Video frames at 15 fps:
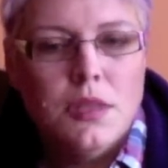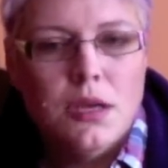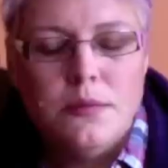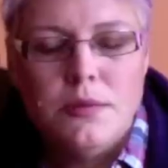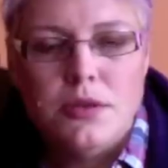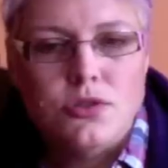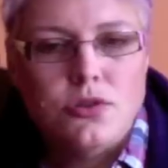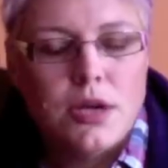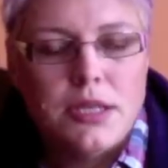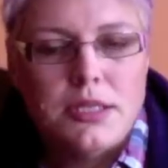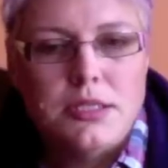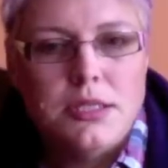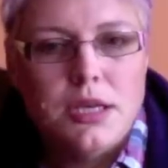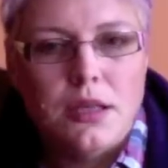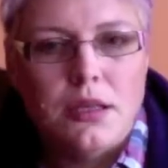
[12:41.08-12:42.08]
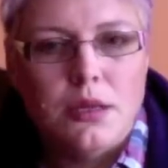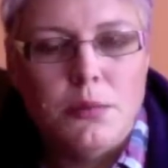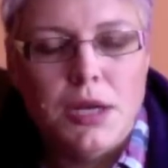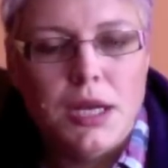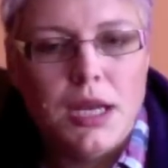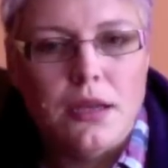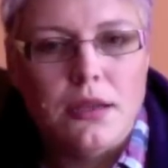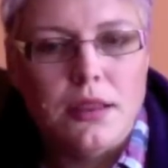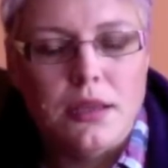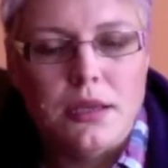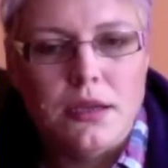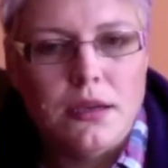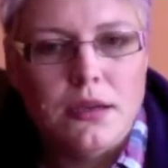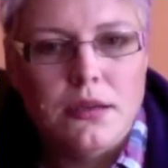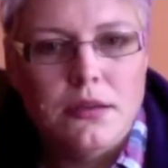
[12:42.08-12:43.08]
I'm not trying to tell anybody how to
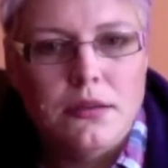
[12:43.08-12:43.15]
think.